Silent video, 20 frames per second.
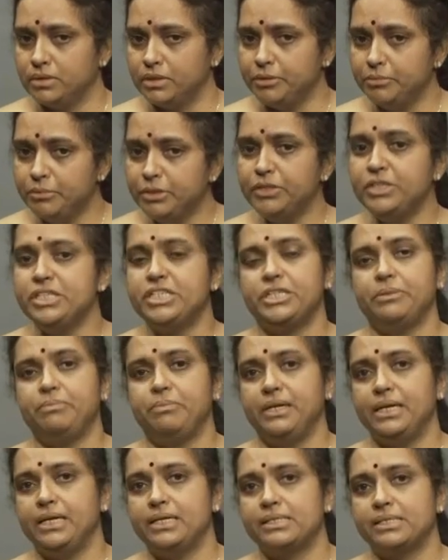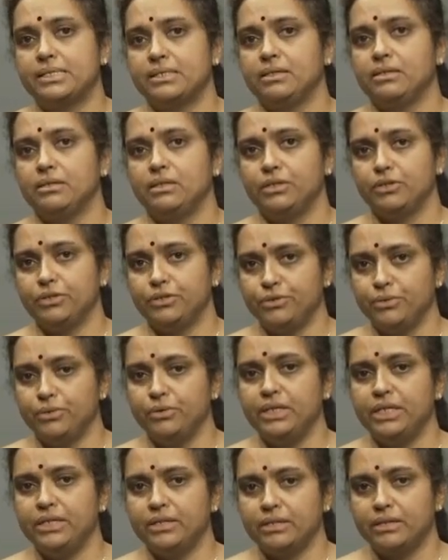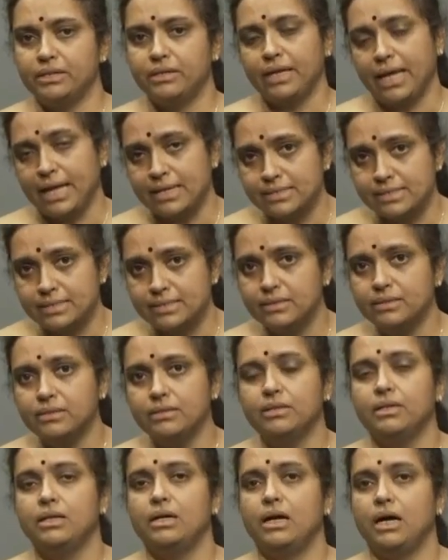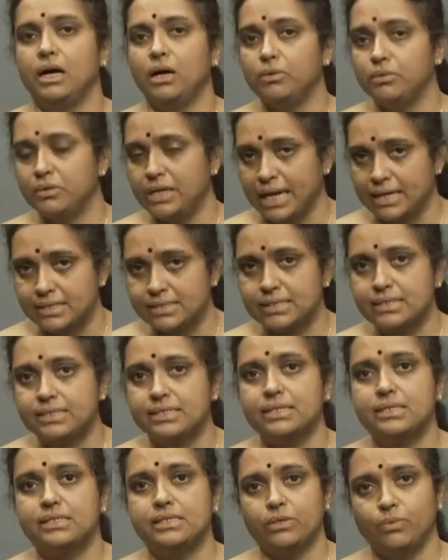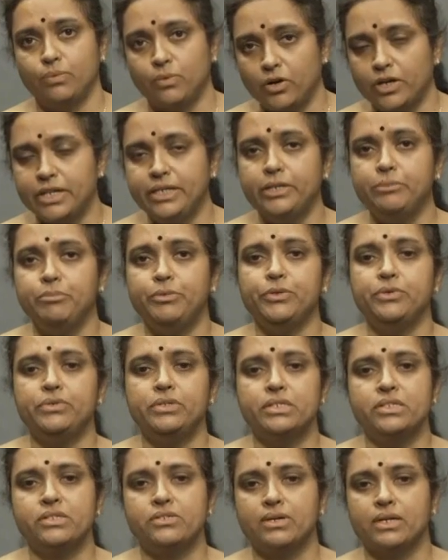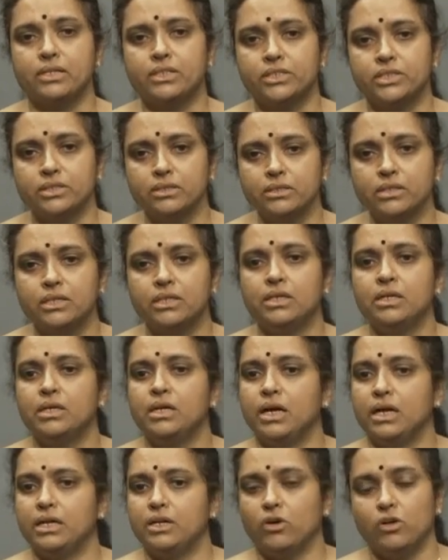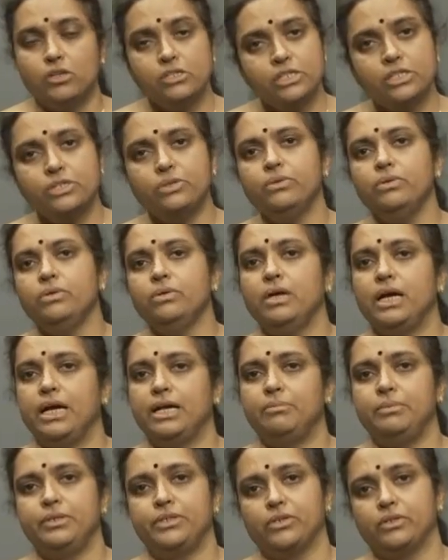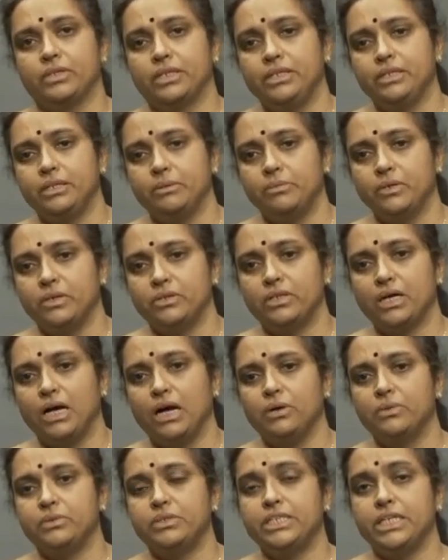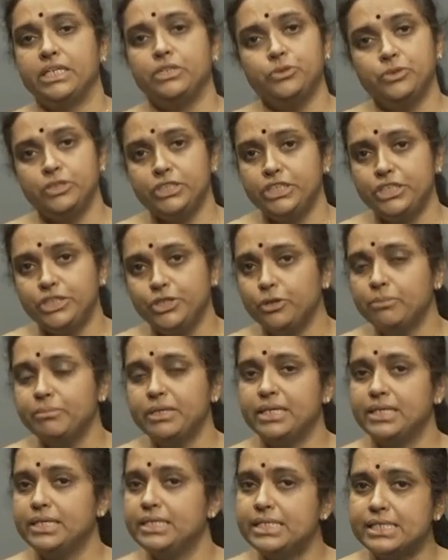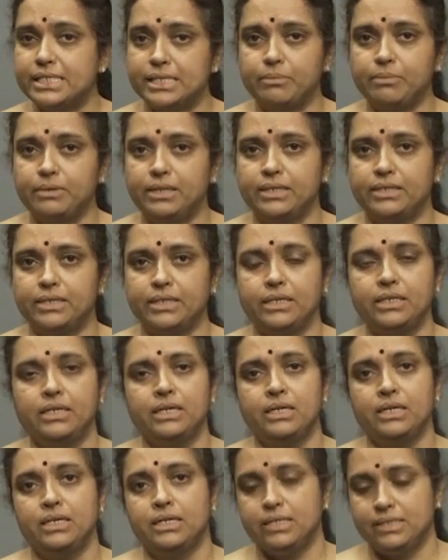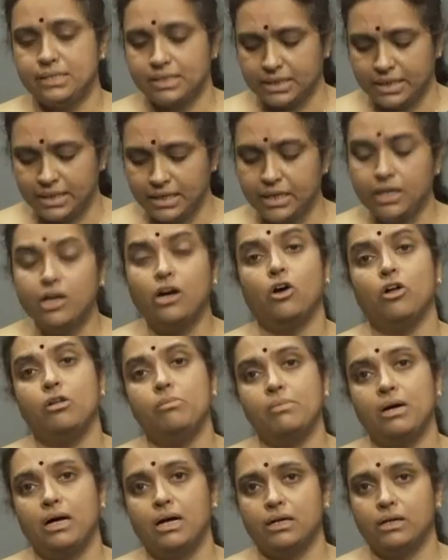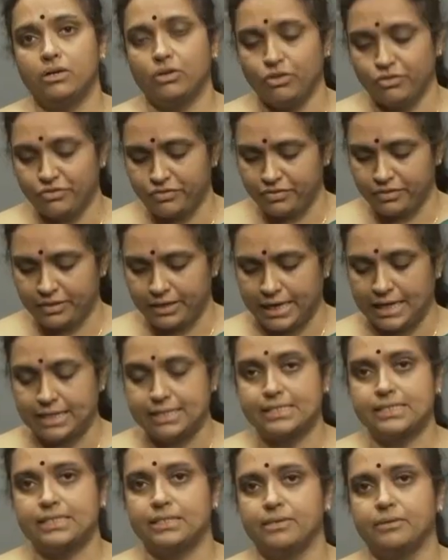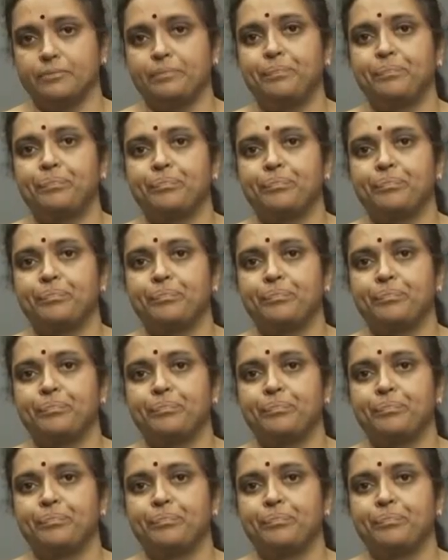immunity plays a role in cancer, how cancer cells avoid immune destruction, and also I will be talking about how genomic instability is a key hallmark of cancer.